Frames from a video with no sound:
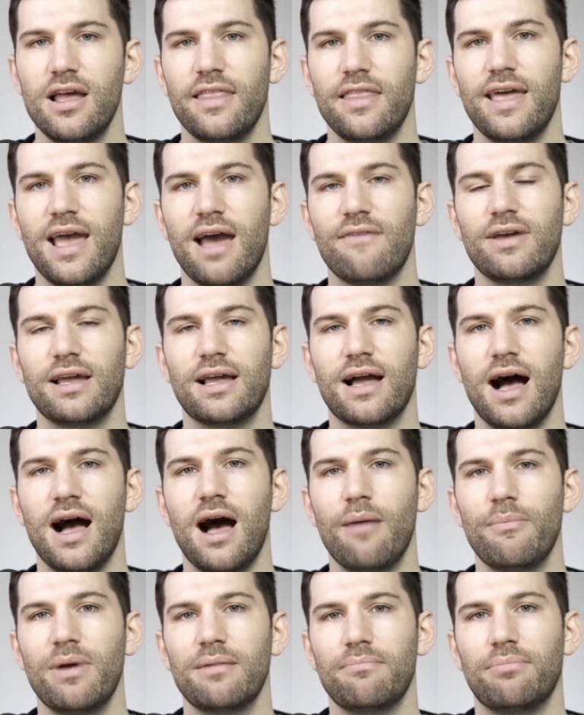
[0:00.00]
they have a
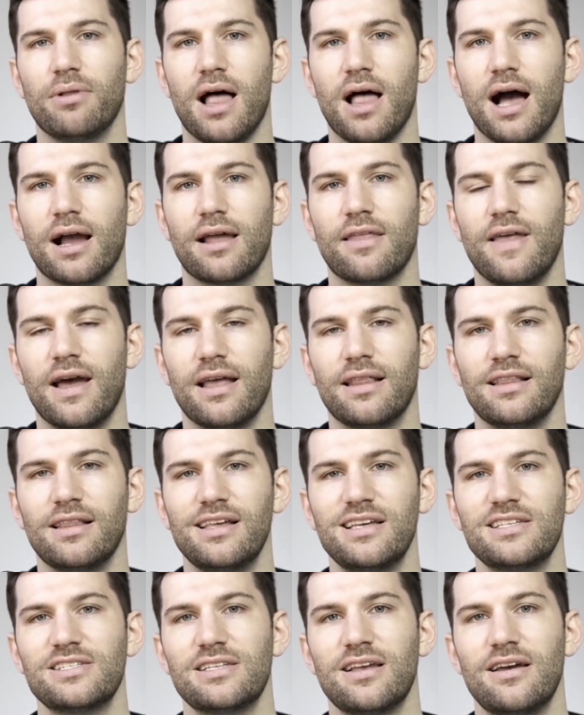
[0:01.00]
comment block that
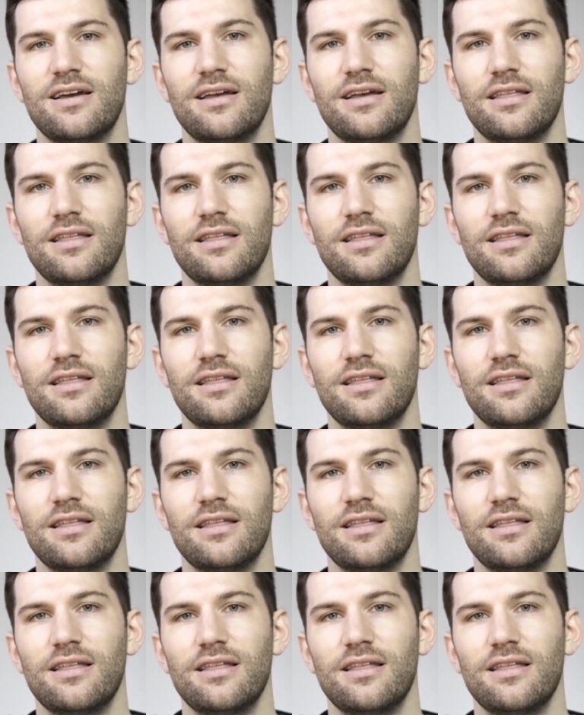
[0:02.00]
lists